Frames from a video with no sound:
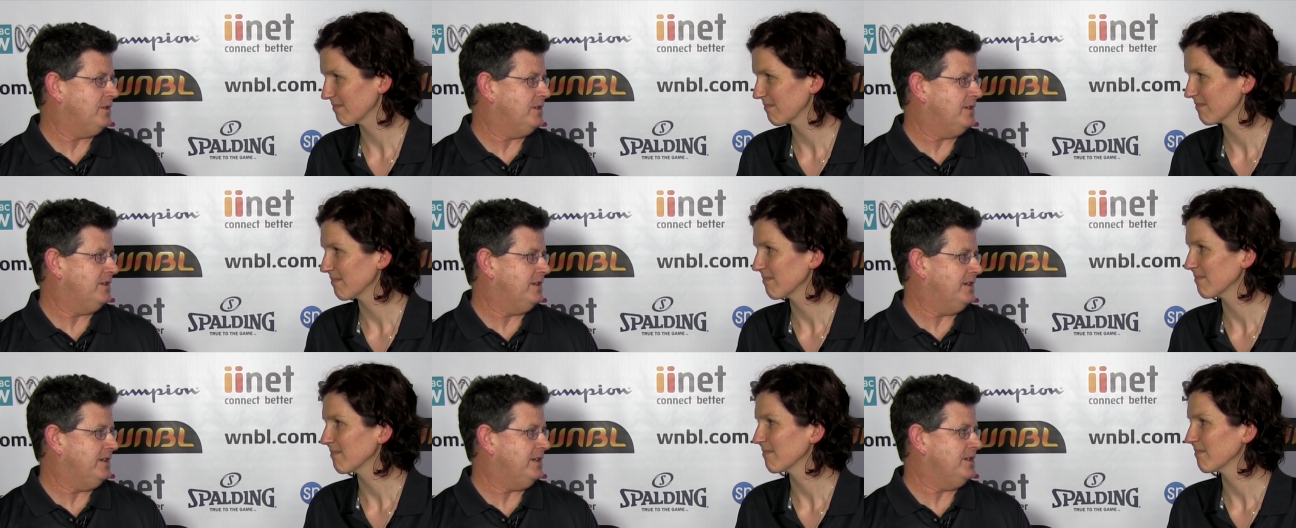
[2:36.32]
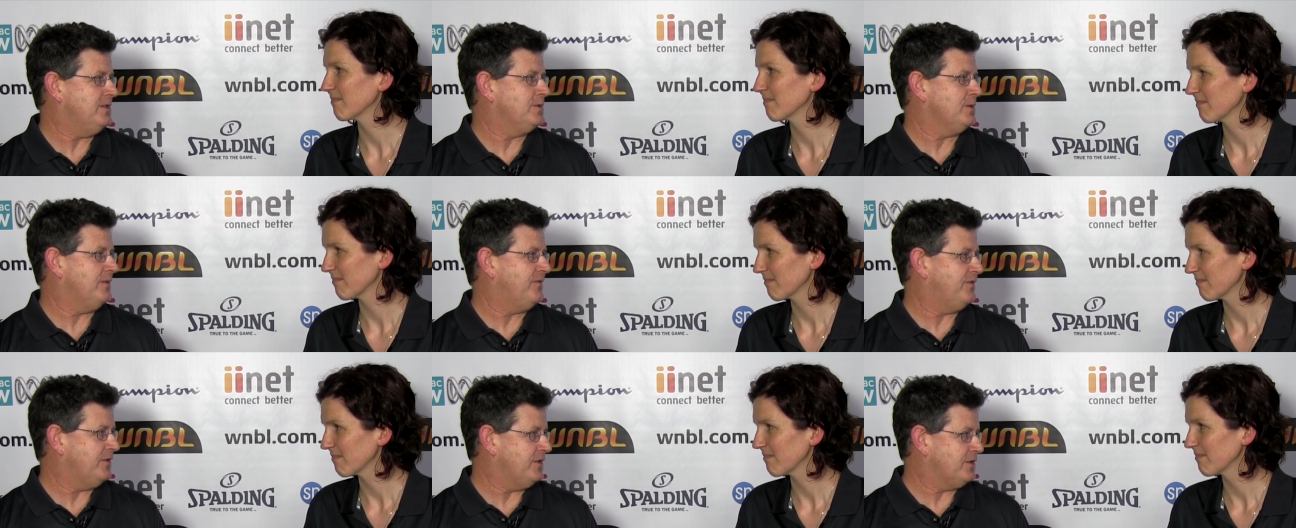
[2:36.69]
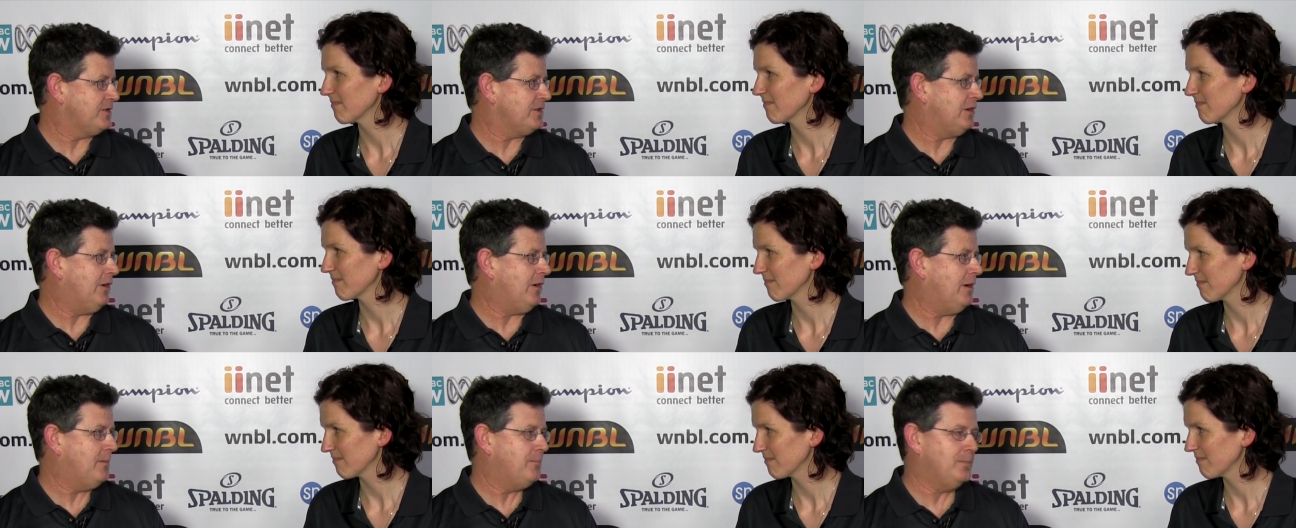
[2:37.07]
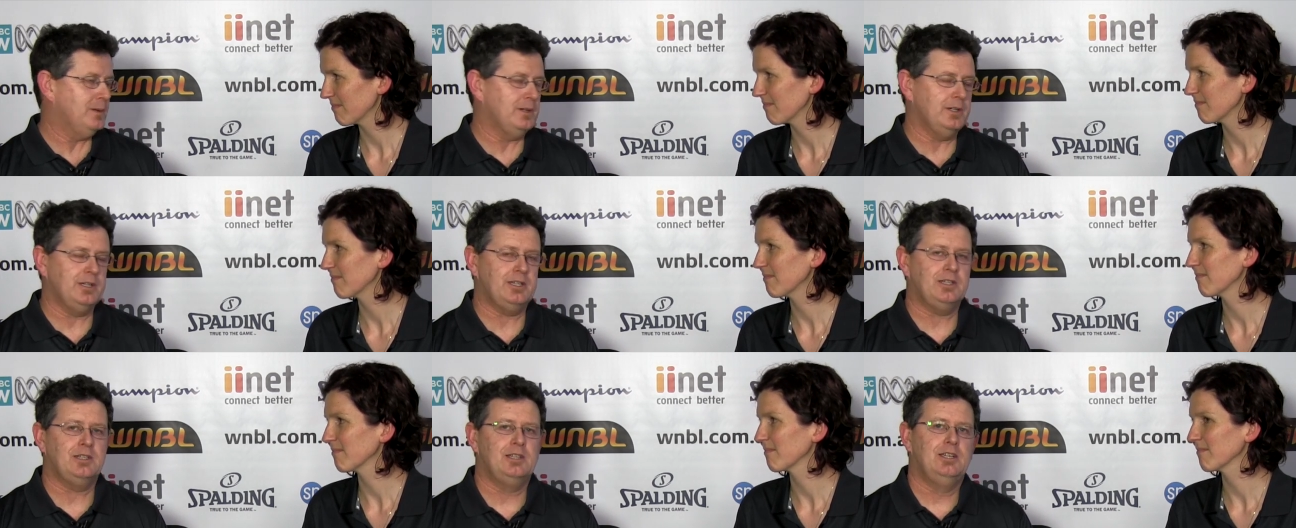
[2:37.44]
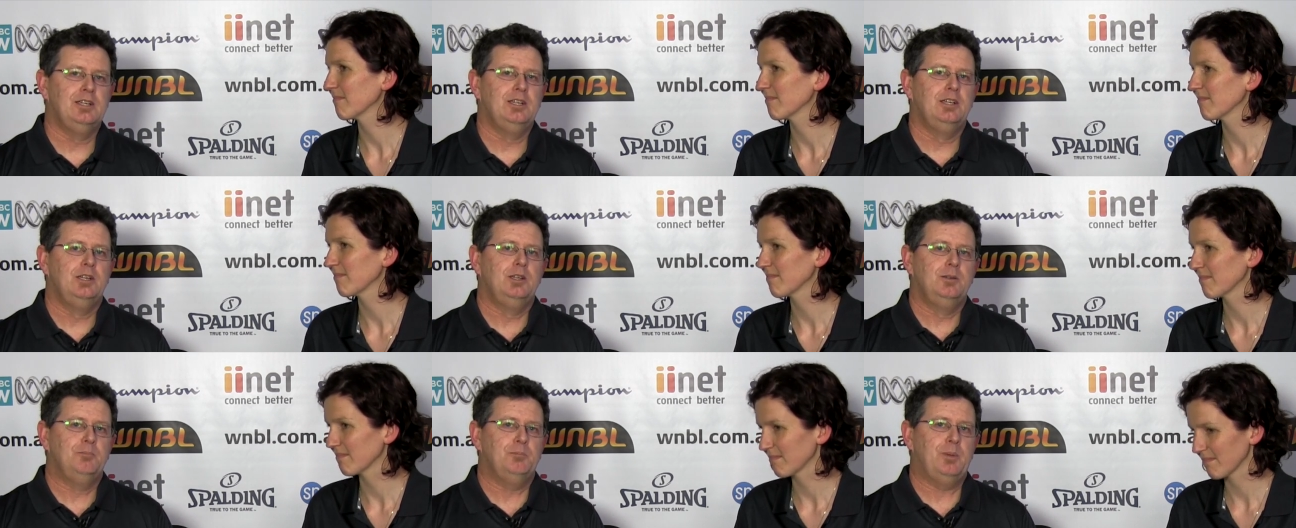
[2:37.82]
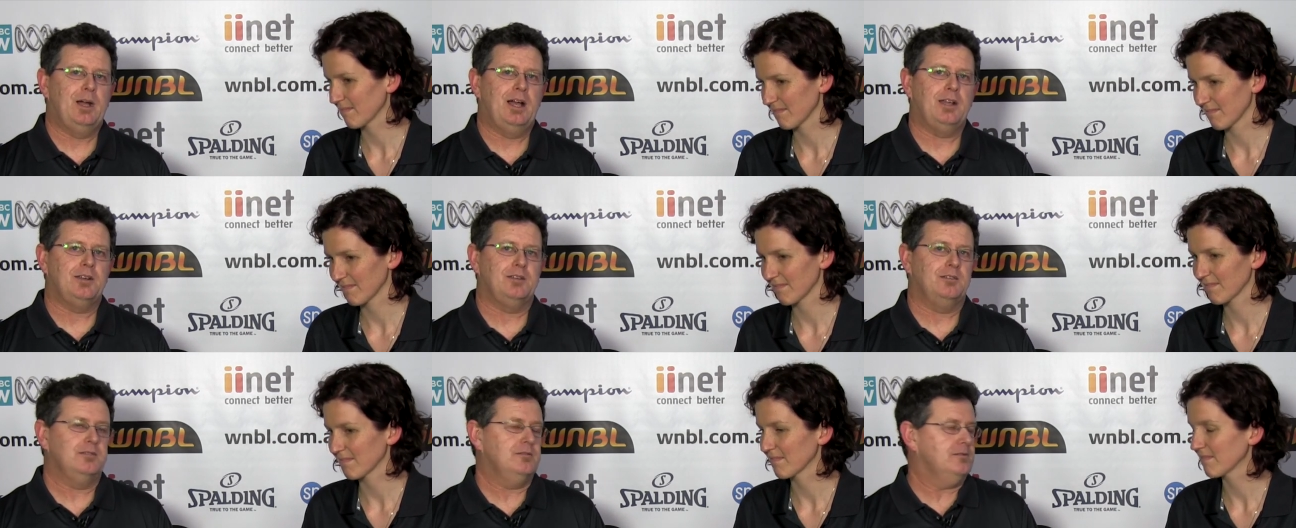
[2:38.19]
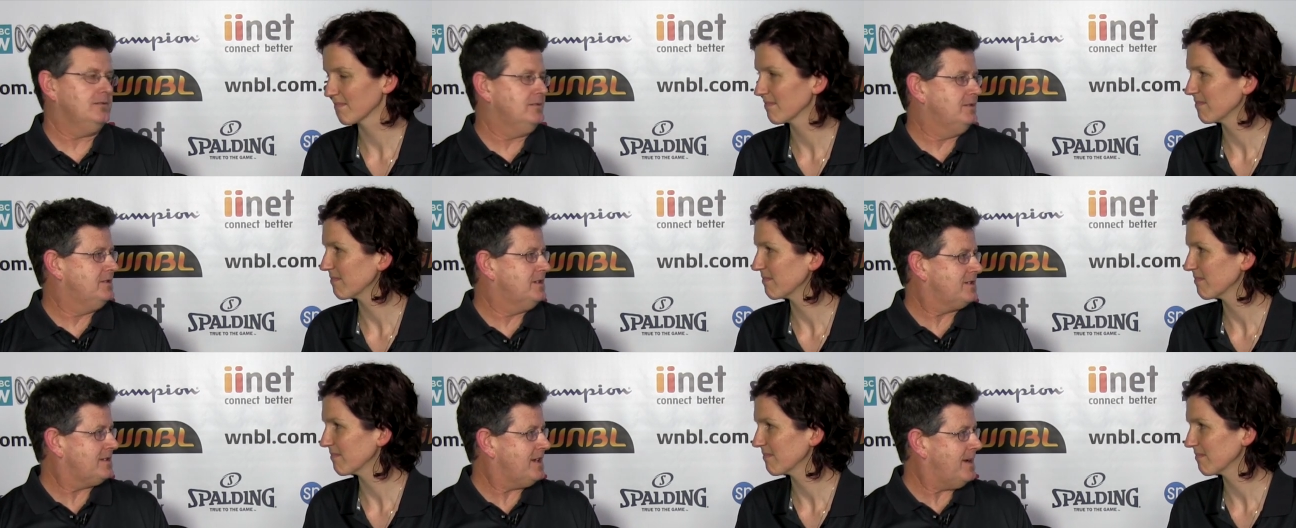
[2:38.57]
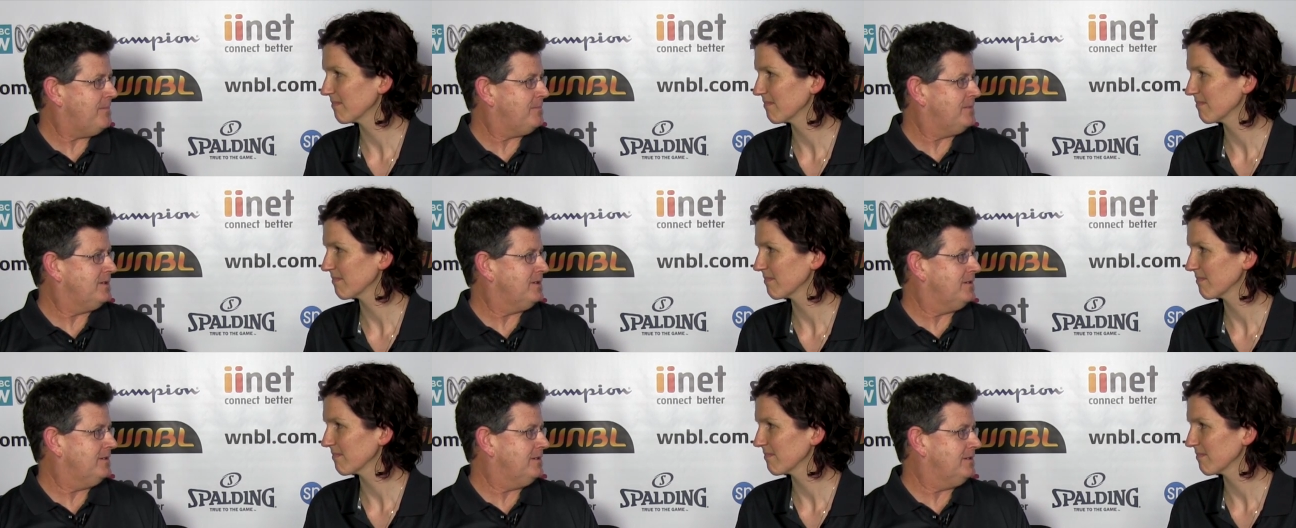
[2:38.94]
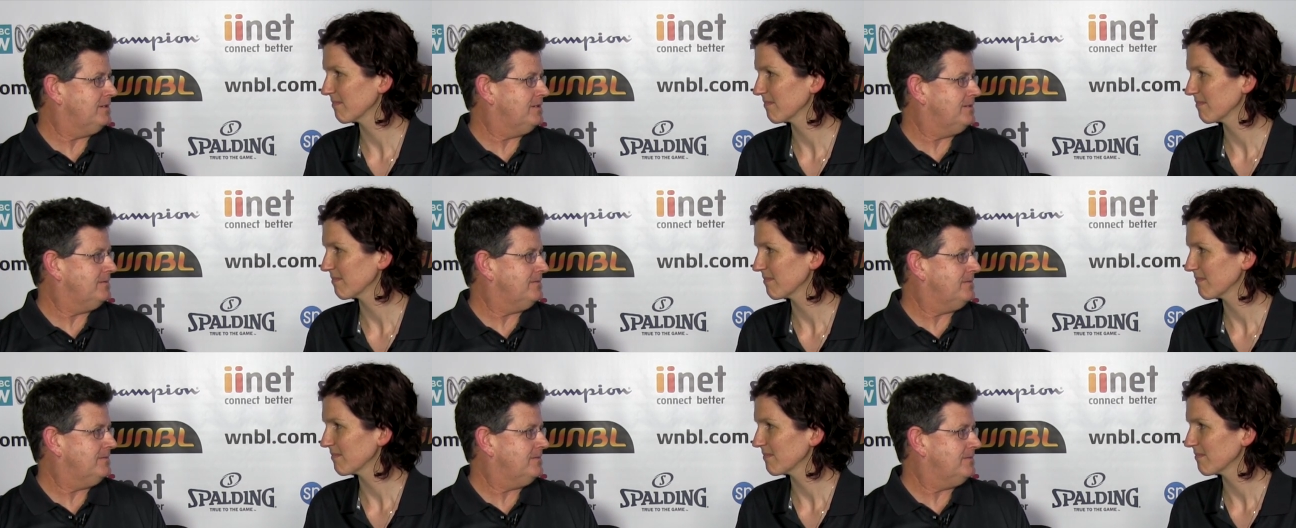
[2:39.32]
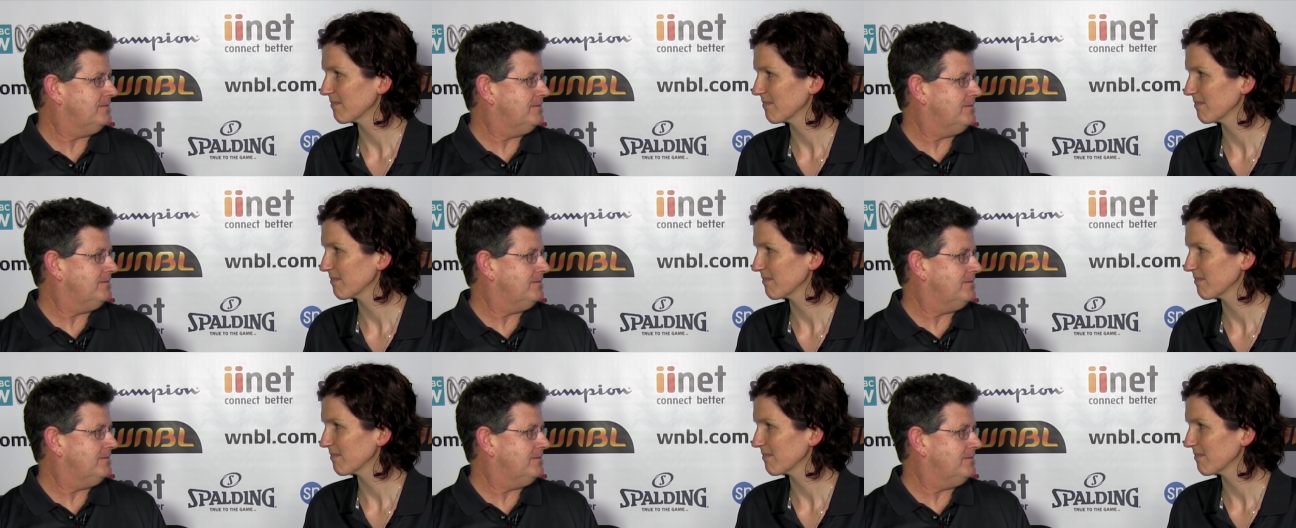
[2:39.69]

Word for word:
Speaker 1: with a knee injury for the time being, but just happened to